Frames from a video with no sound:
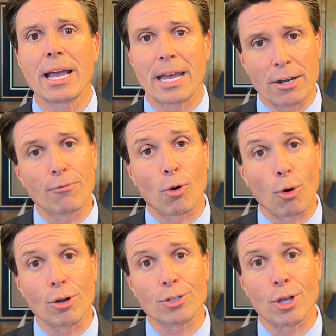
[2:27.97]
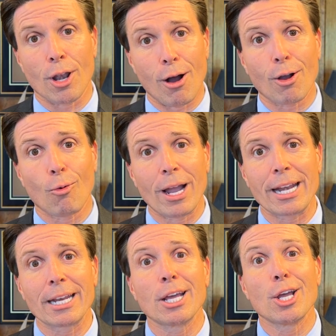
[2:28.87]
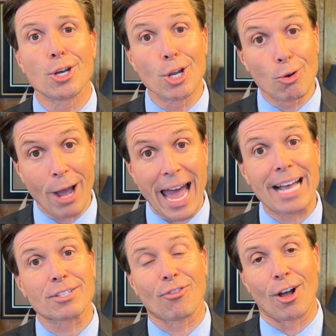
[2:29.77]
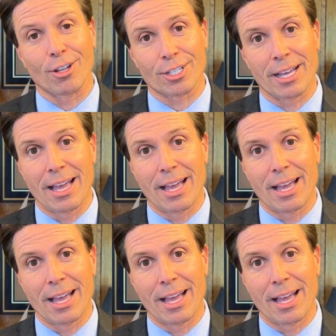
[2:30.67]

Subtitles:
and of course the long-awaited new asphalt.